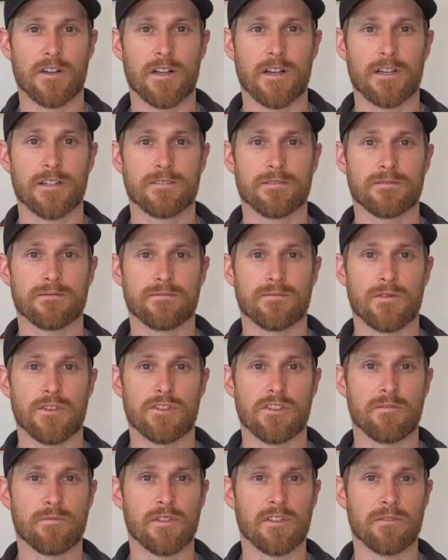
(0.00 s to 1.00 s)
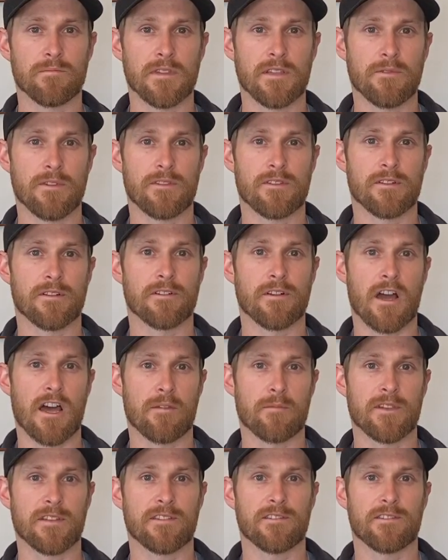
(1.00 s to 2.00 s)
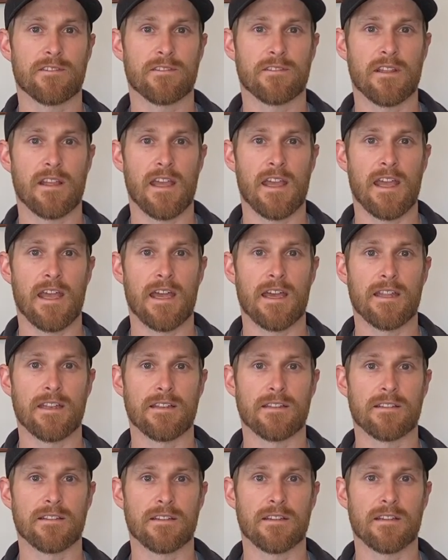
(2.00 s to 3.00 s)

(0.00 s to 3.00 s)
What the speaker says: are. You should be able to meet with your agronomist and